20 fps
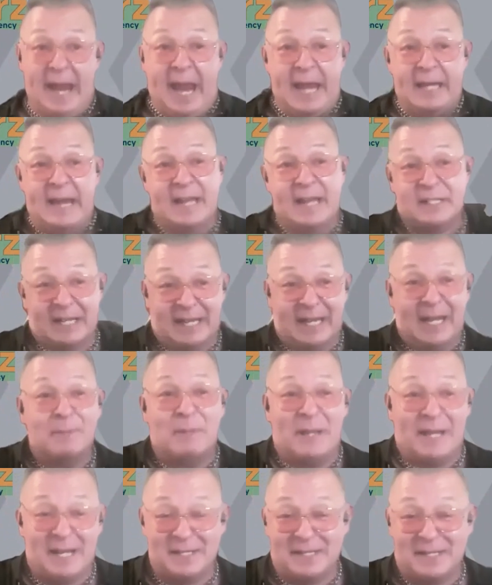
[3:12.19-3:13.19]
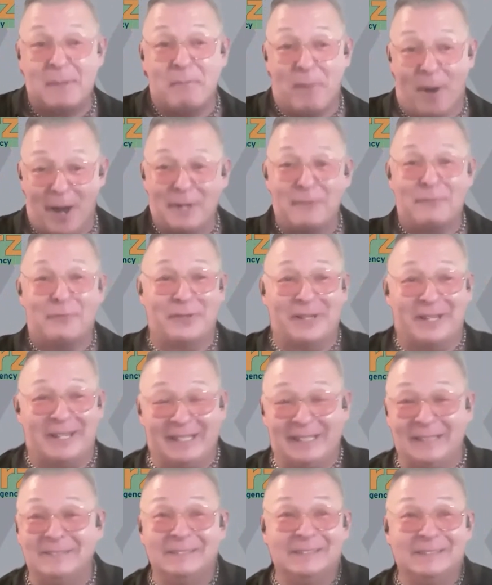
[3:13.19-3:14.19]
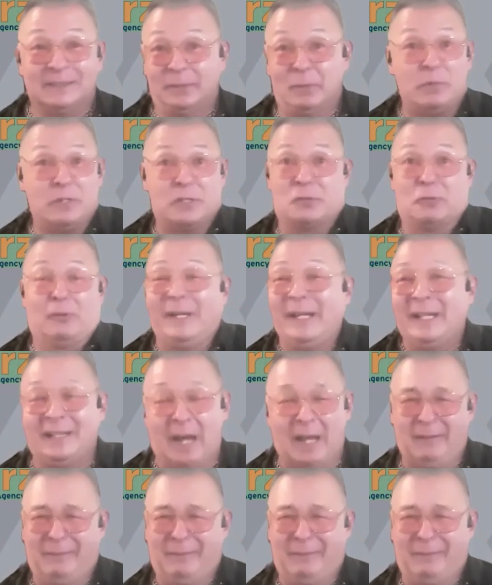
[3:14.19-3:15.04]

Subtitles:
ate as a kid because they bought it for the kid. It was great. I